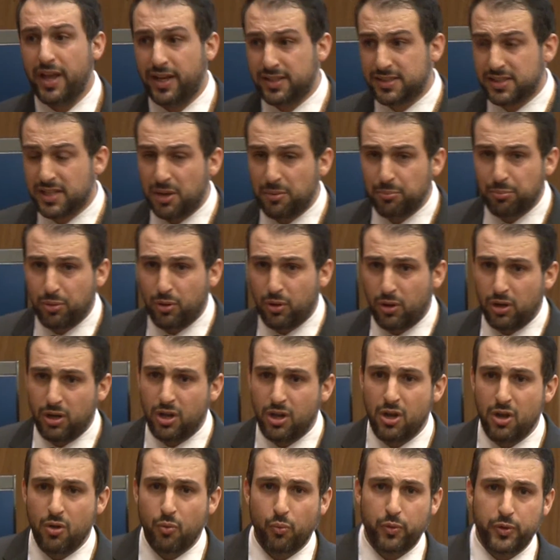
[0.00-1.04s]
example
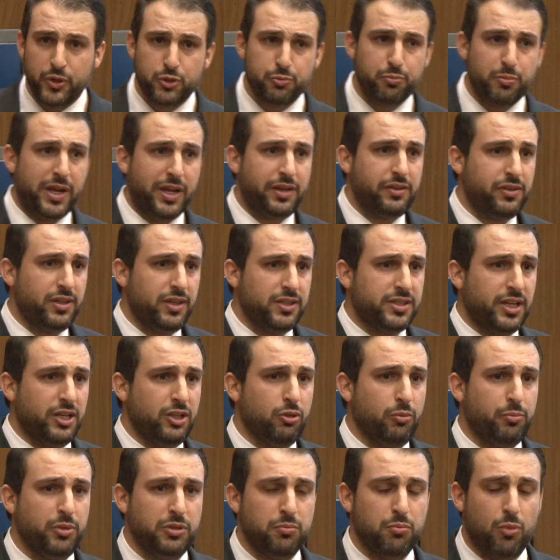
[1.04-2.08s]
which makes things a
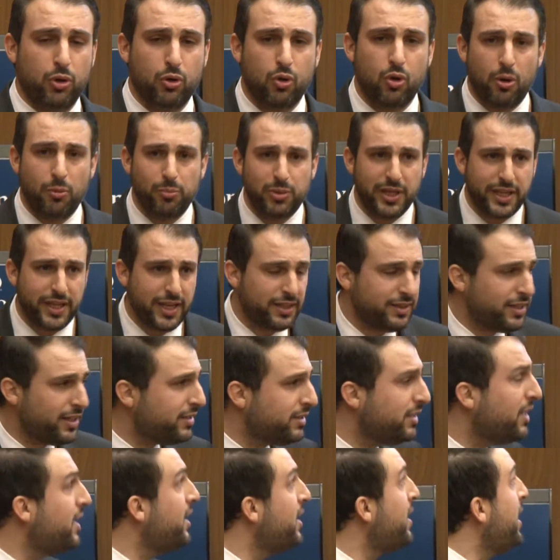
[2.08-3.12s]
little bit more
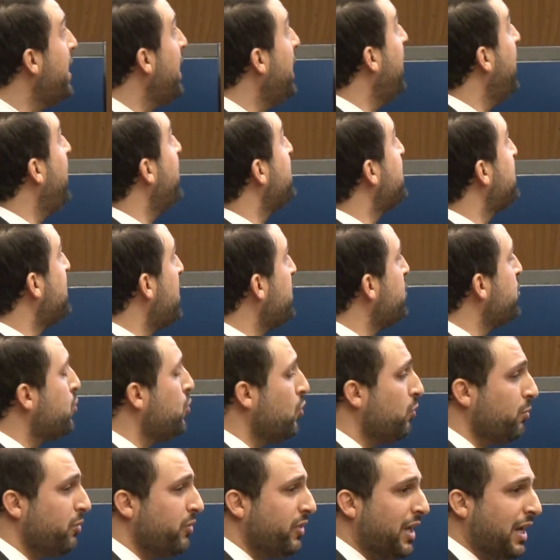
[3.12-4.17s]
complicated. Let's
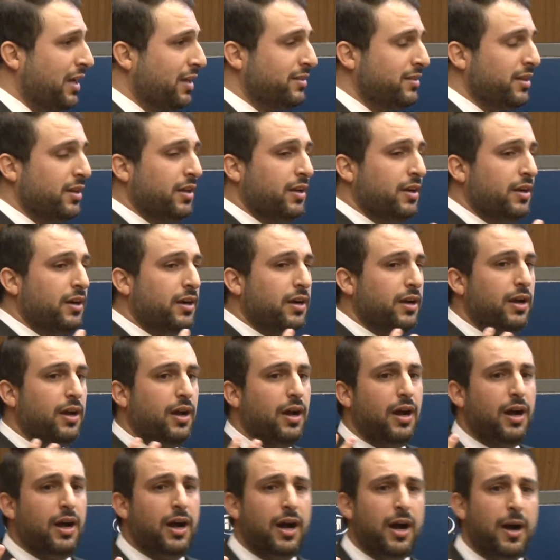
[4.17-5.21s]
assume that
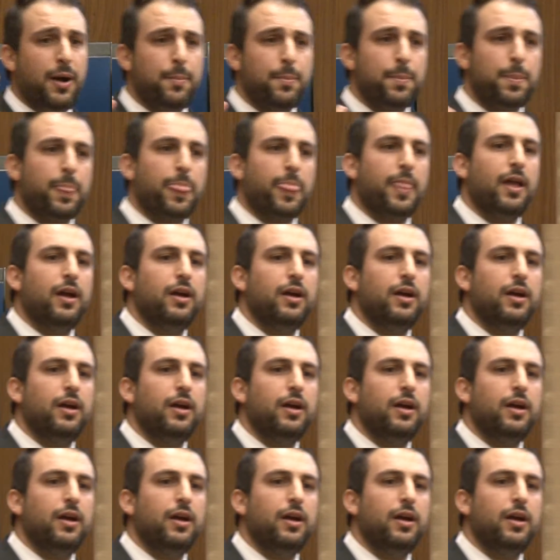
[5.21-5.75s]
a